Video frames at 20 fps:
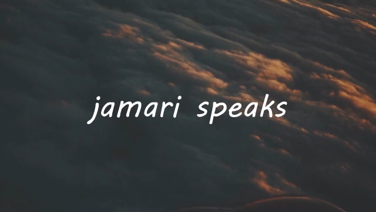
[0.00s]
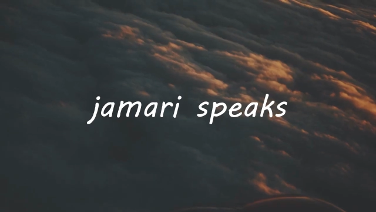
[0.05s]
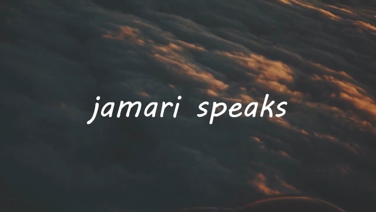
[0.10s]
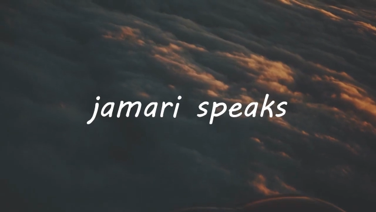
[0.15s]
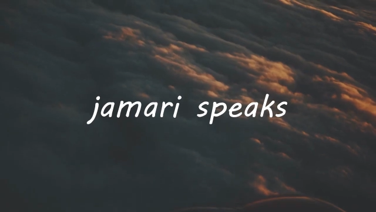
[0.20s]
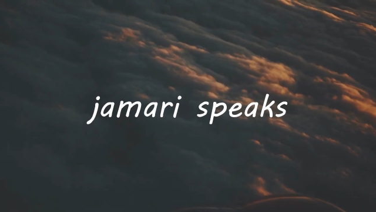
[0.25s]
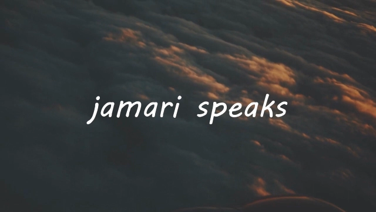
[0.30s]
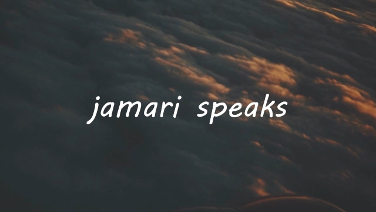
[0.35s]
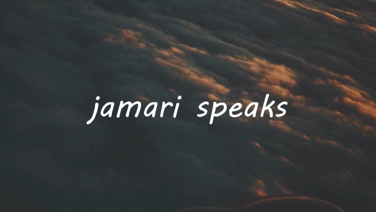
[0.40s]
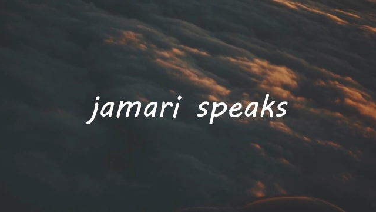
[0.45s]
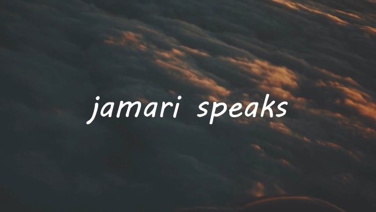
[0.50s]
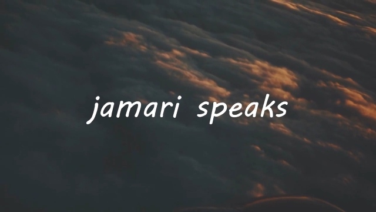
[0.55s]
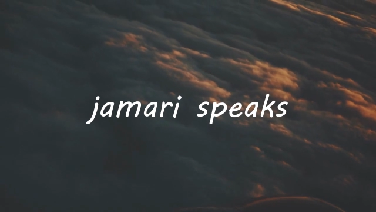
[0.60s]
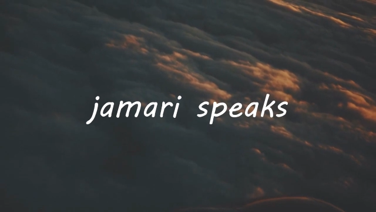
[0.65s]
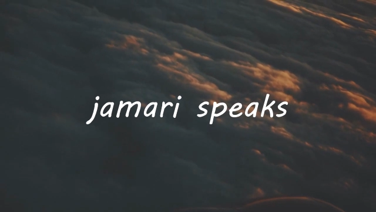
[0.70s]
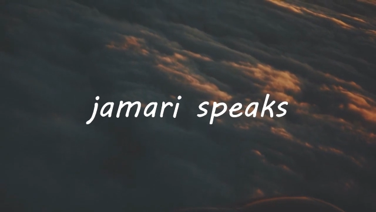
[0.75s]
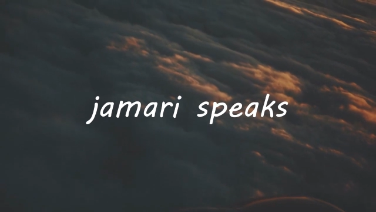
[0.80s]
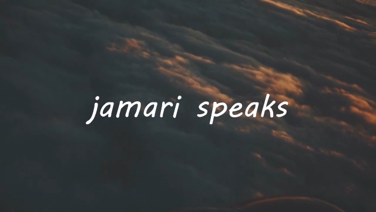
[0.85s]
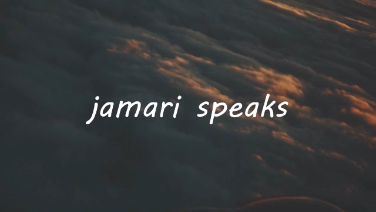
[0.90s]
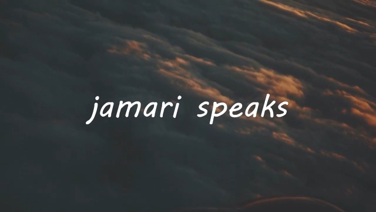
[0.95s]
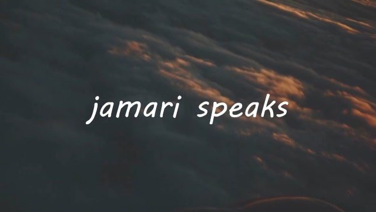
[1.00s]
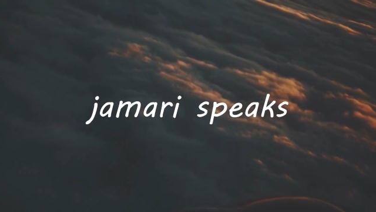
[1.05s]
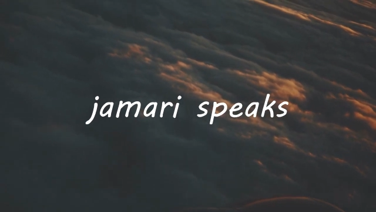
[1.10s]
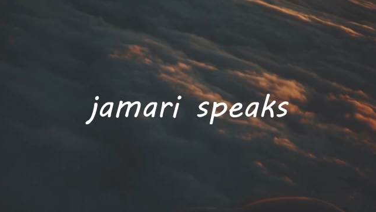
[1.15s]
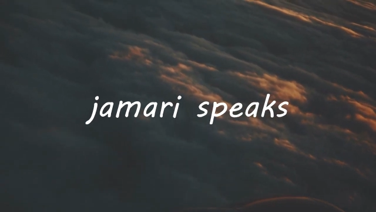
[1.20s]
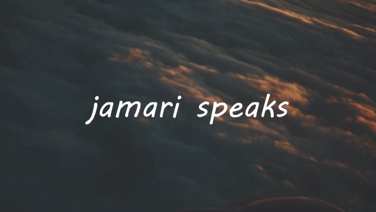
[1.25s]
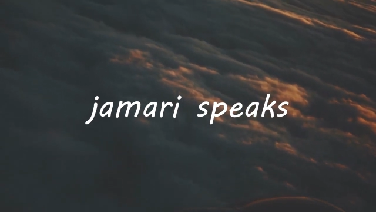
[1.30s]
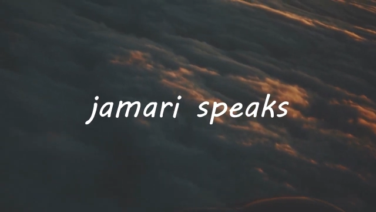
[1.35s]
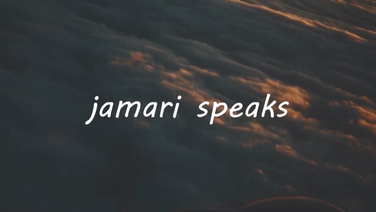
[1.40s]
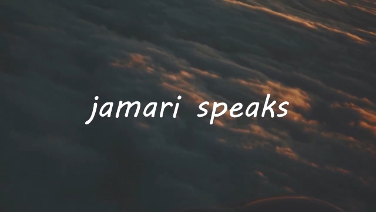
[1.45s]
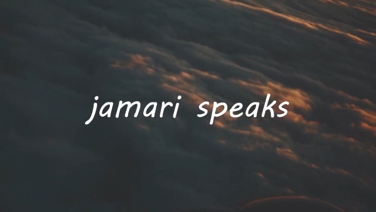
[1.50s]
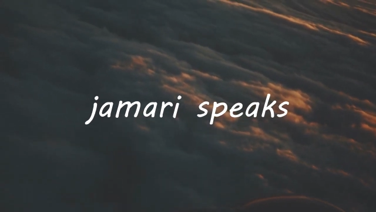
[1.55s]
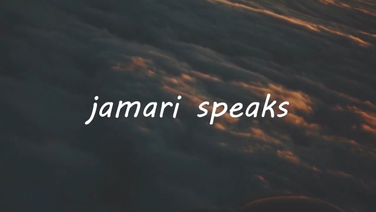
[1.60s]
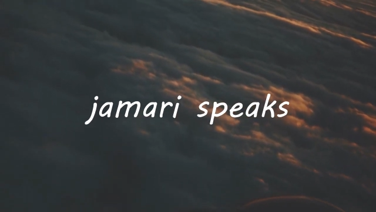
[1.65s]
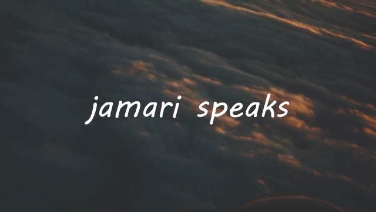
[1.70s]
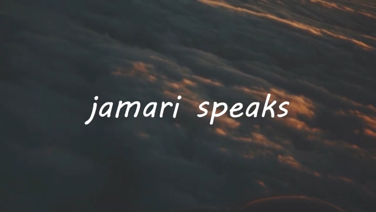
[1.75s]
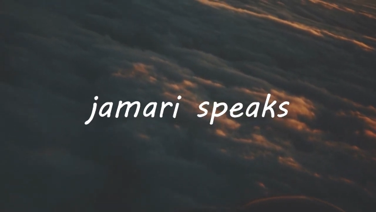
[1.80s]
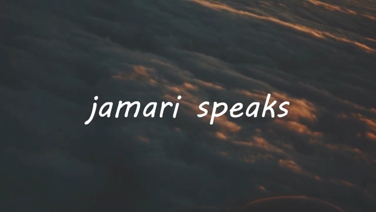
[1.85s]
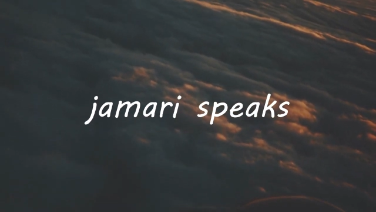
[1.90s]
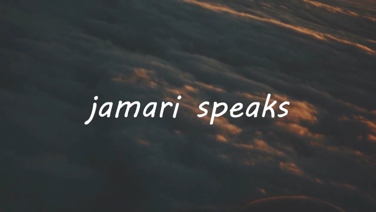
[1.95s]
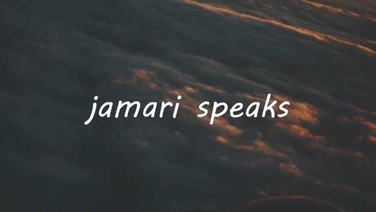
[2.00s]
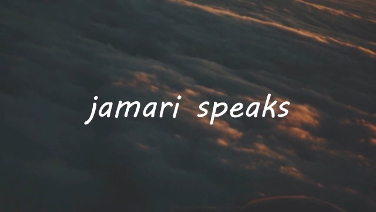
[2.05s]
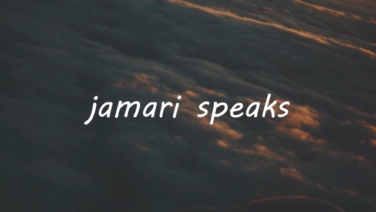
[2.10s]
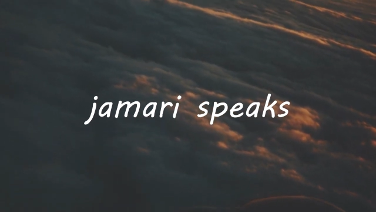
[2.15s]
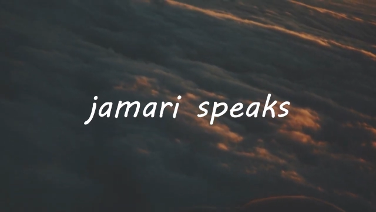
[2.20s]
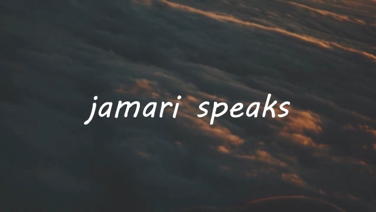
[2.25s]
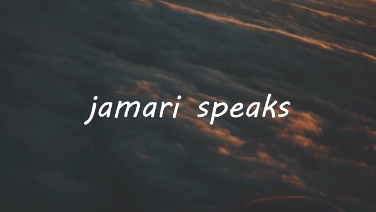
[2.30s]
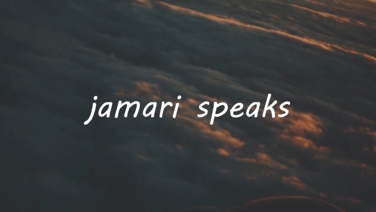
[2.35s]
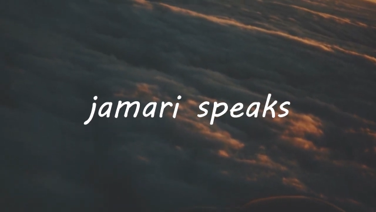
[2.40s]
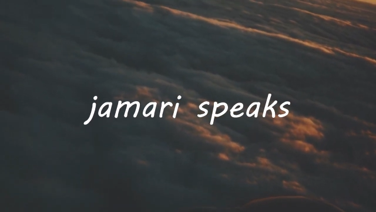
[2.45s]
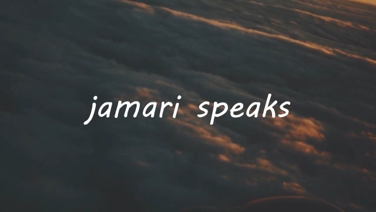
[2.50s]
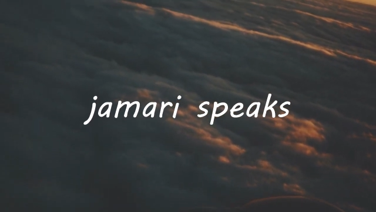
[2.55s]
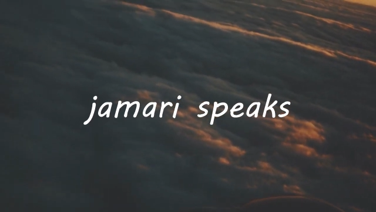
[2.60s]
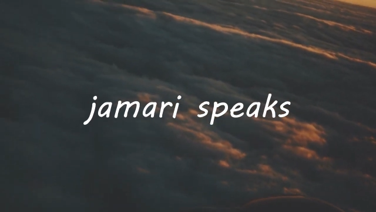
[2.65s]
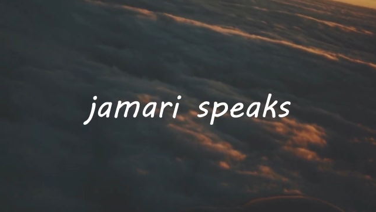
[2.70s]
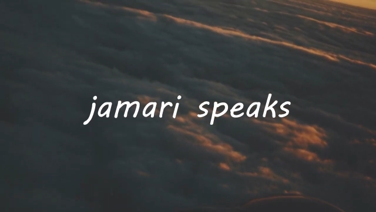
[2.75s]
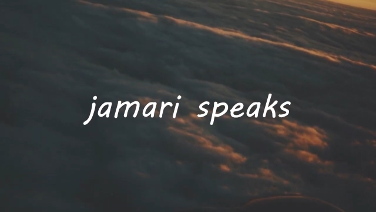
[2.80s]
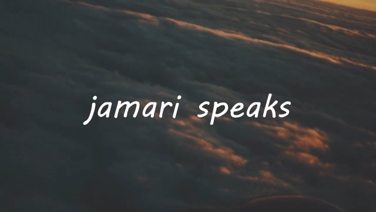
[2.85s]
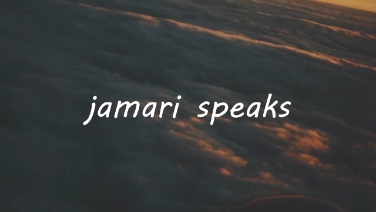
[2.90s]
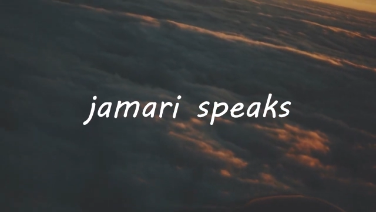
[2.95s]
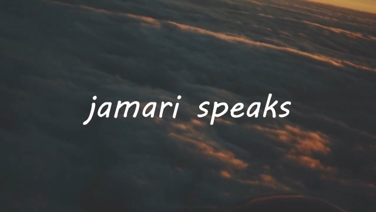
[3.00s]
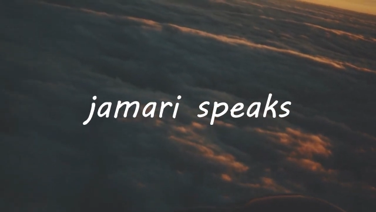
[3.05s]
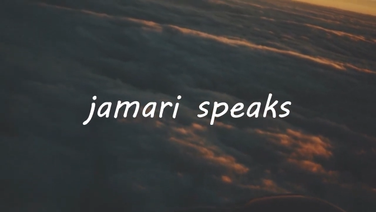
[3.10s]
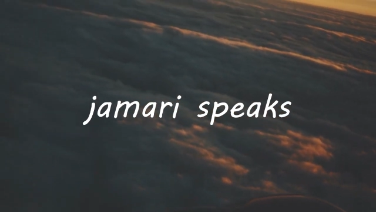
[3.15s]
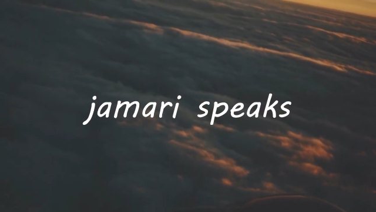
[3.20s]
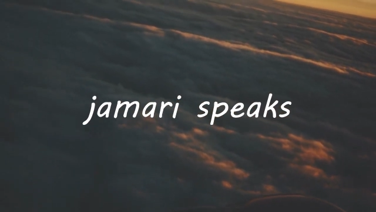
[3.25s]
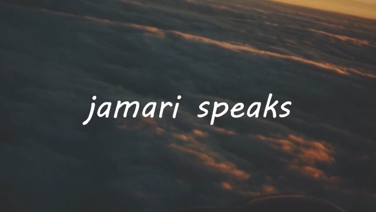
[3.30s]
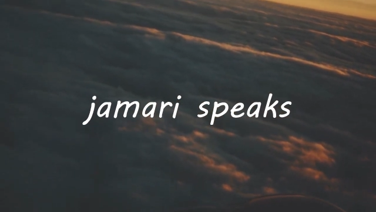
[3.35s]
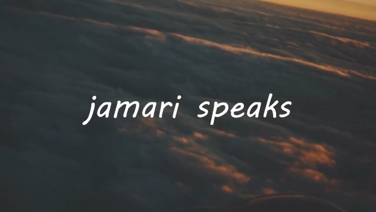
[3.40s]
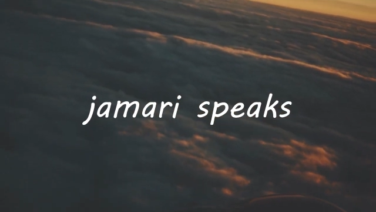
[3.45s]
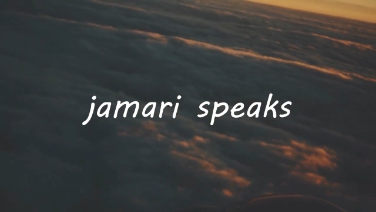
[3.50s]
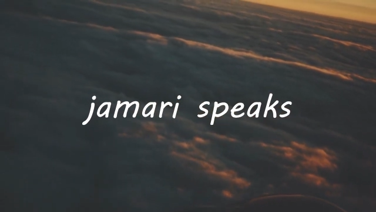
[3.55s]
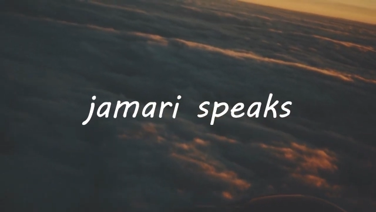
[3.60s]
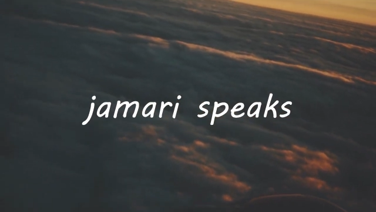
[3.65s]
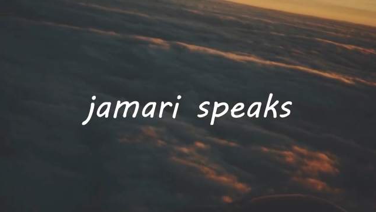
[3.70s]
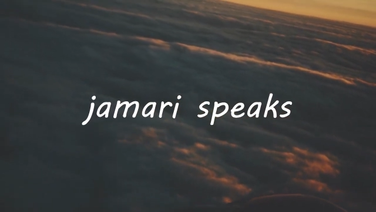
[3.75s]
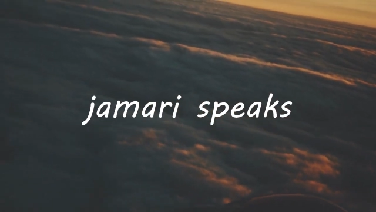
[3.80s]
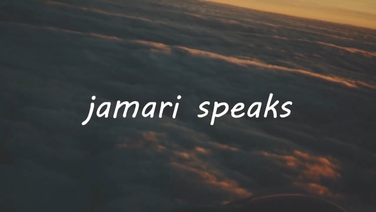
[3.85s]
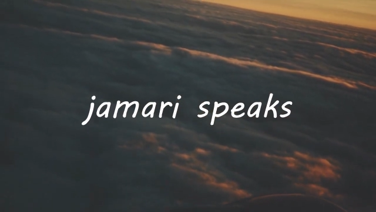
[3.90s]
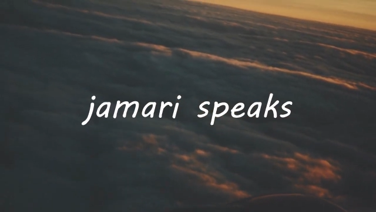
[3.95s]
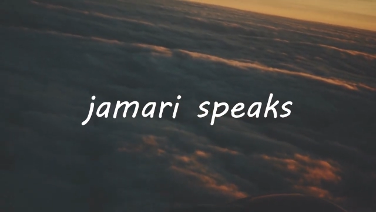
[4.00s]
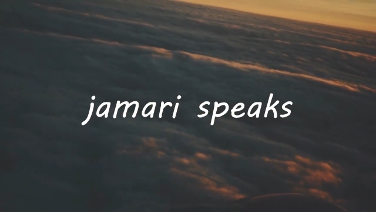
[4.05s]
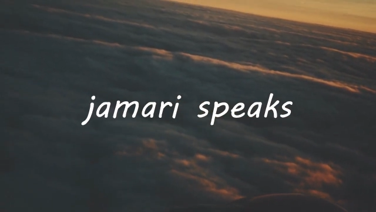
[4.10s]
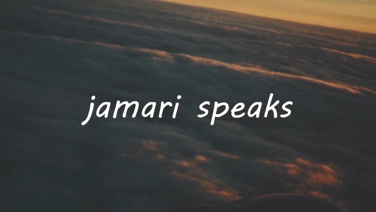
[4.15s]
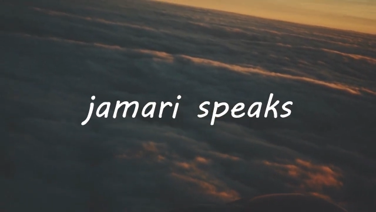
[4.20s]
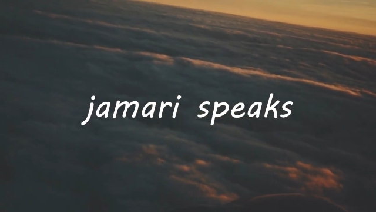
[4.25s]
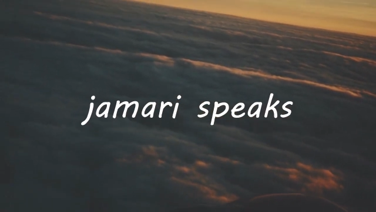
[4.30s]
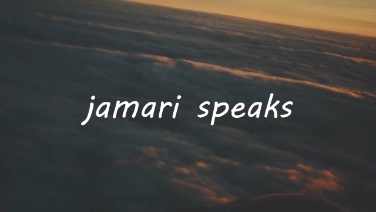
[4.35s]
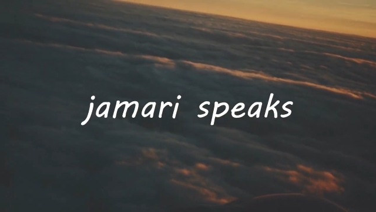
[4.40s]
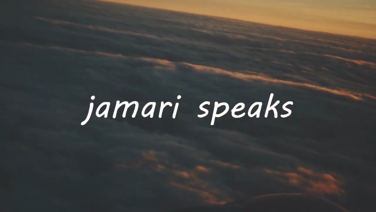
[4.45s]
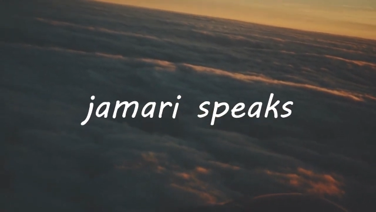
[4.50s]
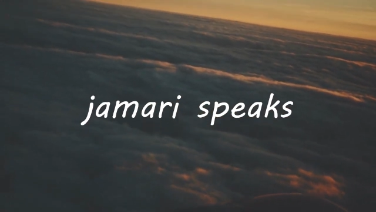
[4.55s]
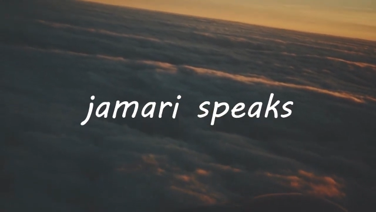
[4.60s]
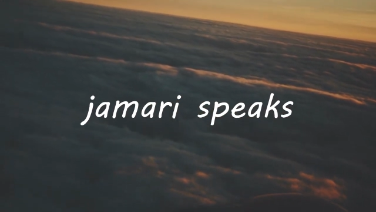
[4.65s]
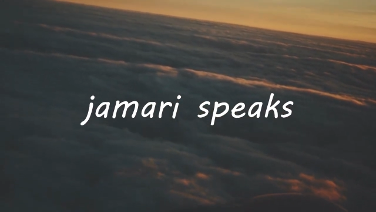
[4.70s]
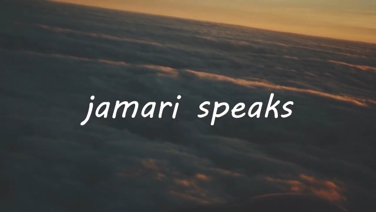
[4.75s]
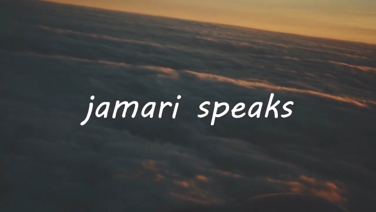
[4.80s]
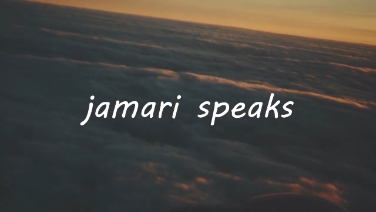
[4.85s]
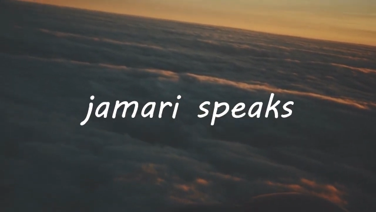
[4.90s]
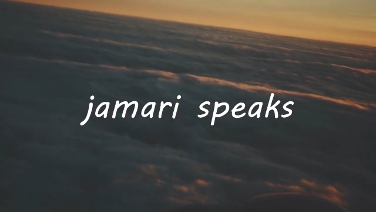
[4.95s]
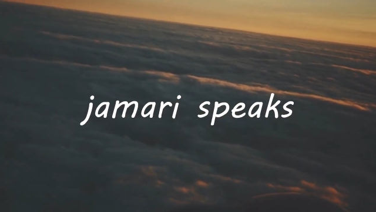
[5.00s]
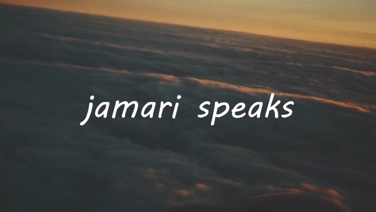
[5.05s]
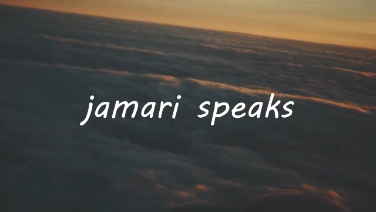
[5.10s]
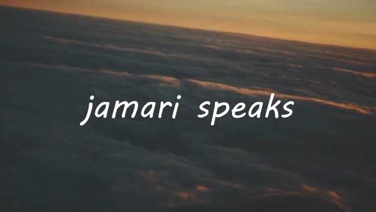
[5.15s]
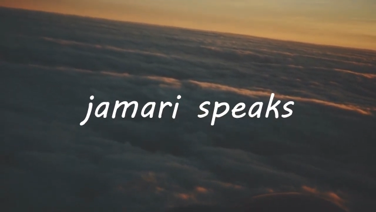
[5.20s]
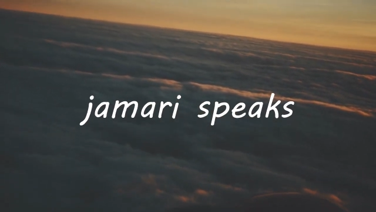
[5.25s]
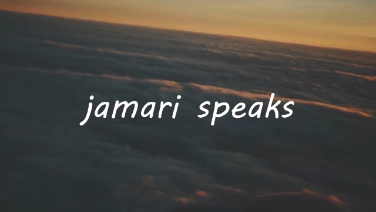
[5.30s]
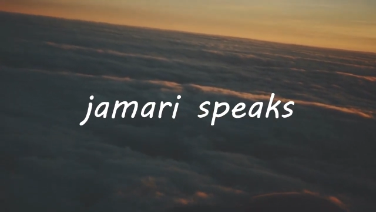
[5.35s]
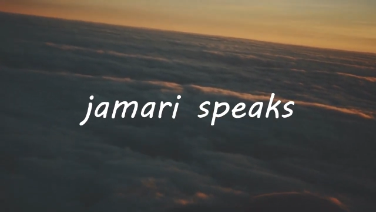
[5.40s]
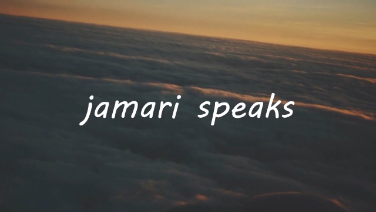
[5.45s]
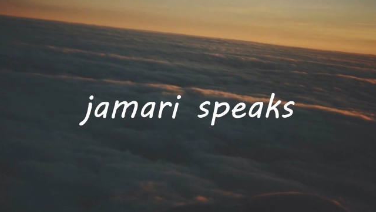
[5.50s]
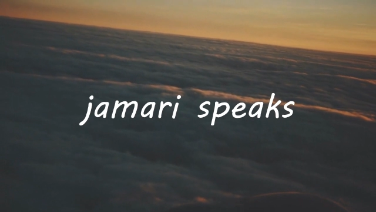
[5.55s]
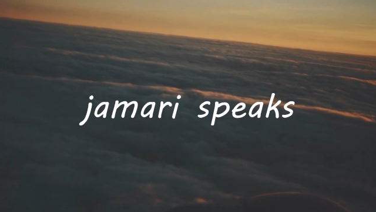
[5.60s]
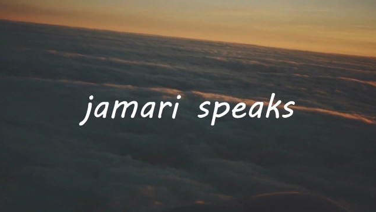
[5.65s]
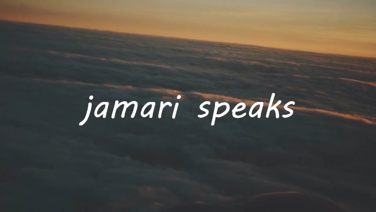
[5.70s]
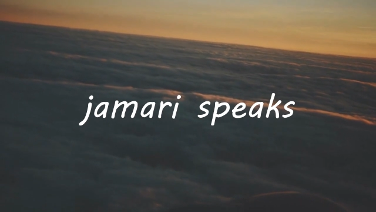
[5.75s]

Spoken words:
Nobody's mouth can be seen.